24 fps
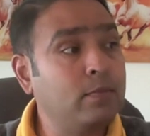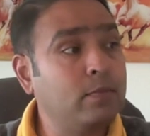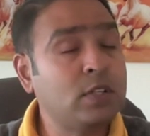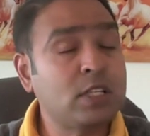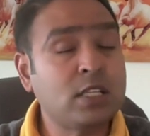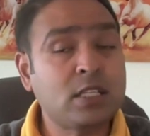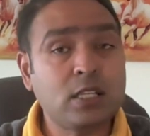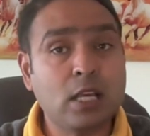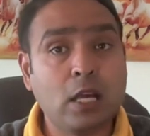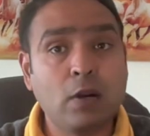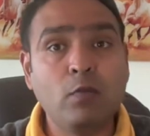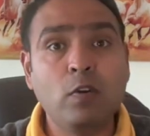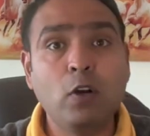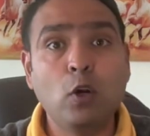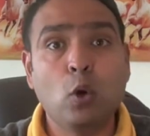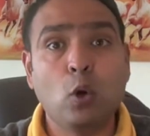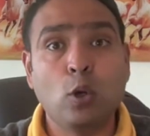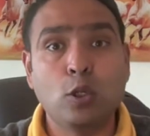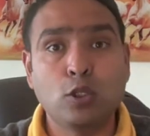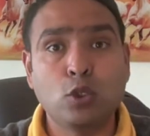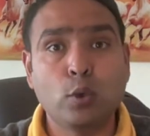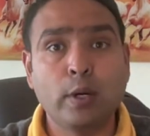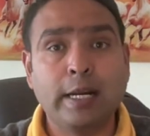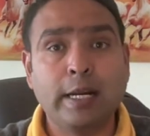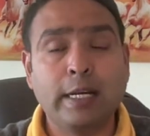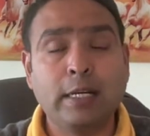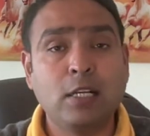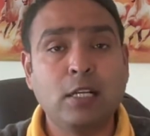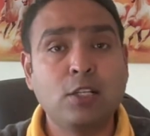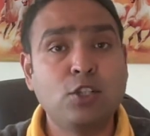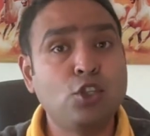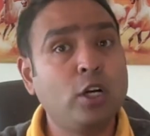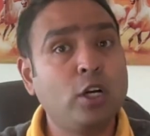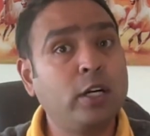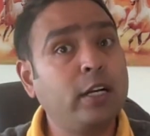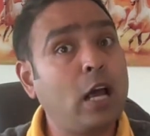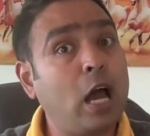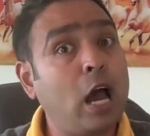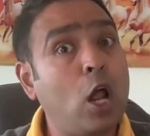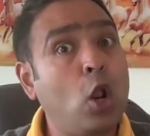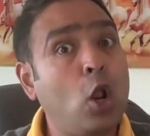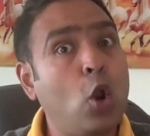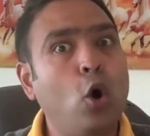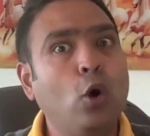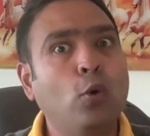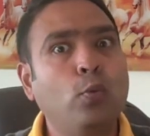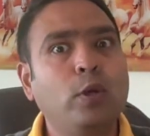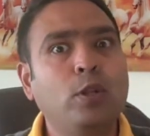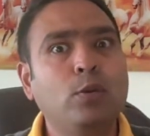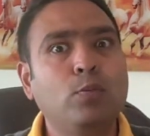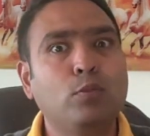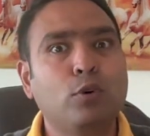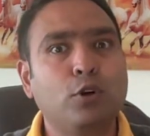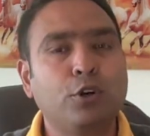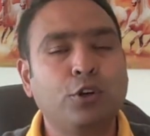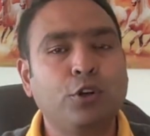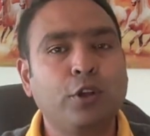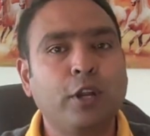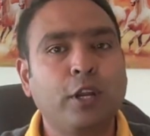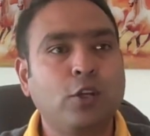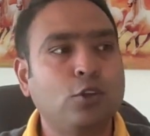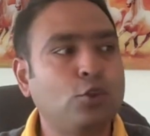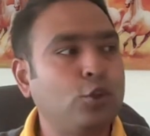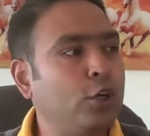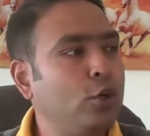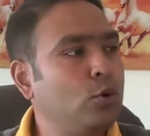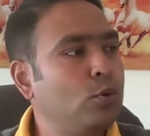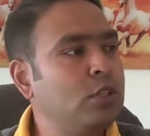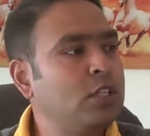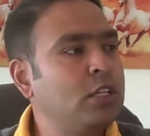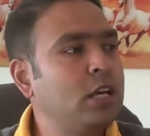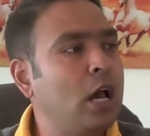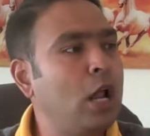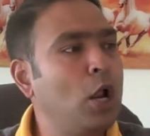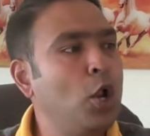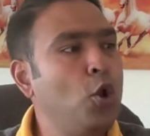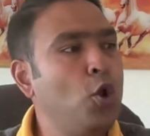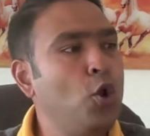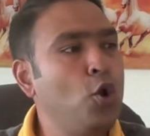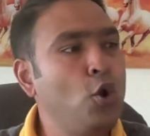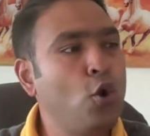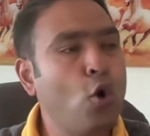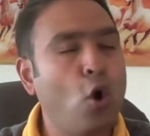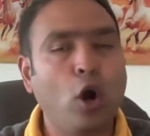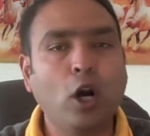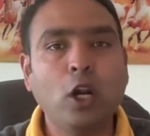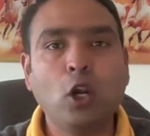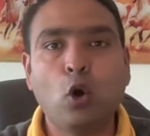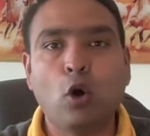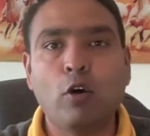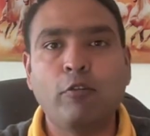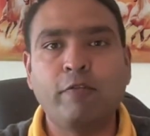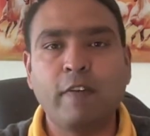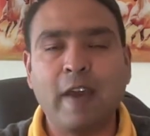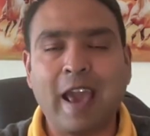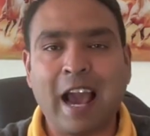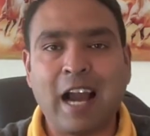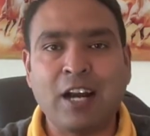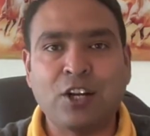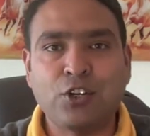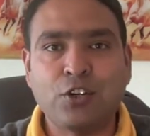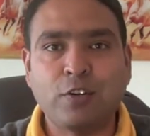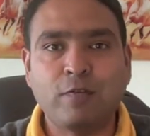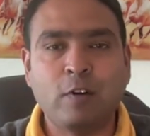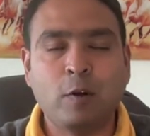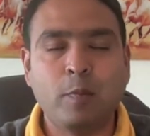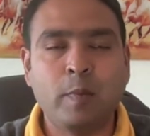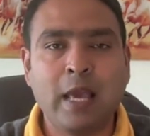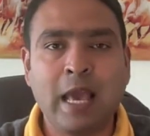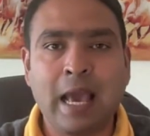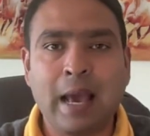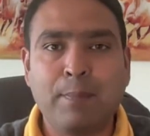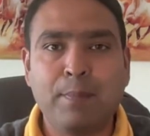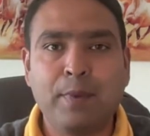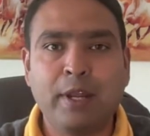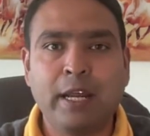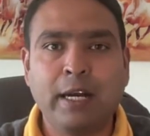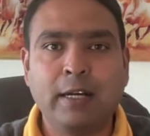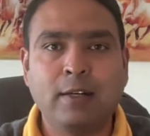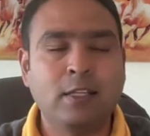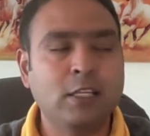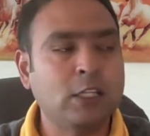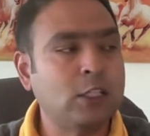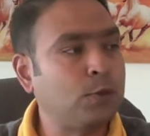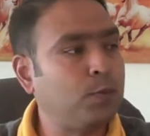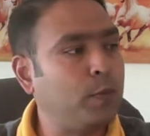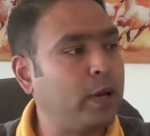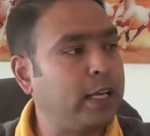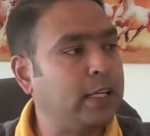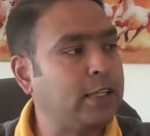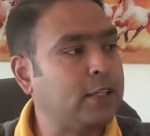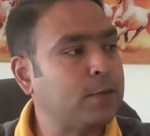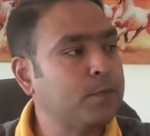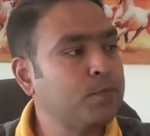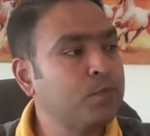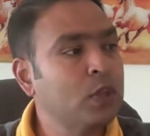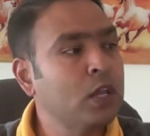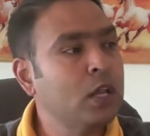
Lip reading: Sun will also get conjunct along with Mercury. So you see a lot of action will be happening at this place.